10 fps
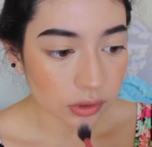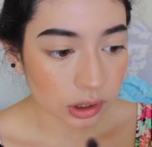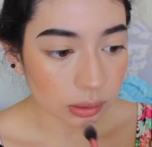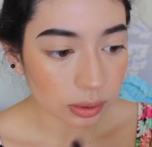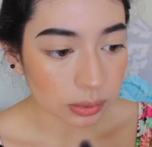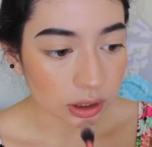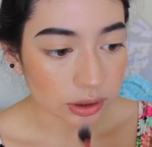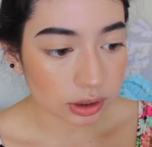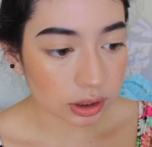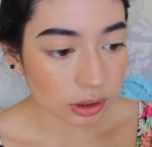On my
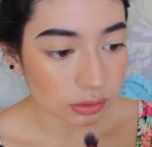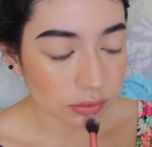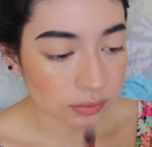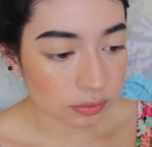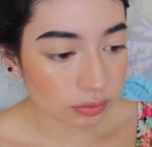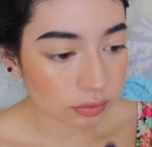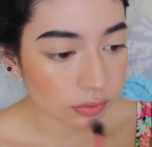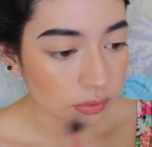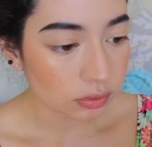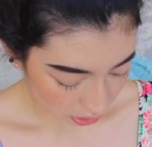chin.
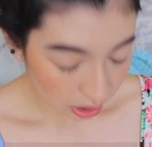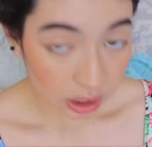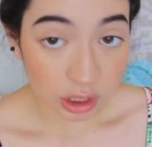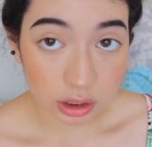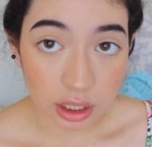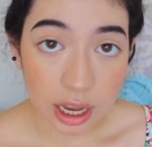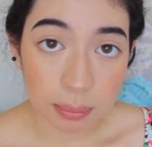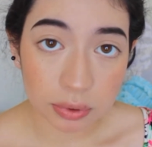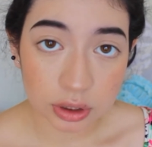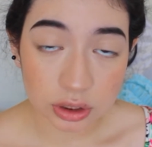On the high
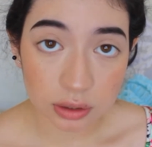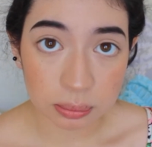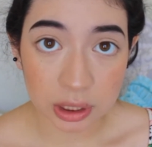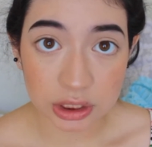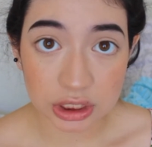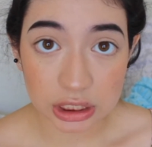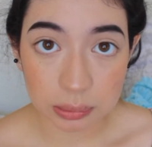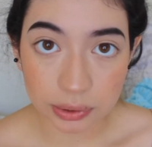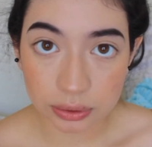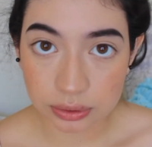points of my
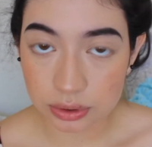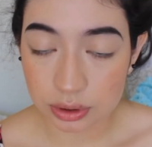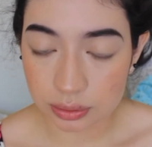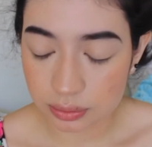cheekbones.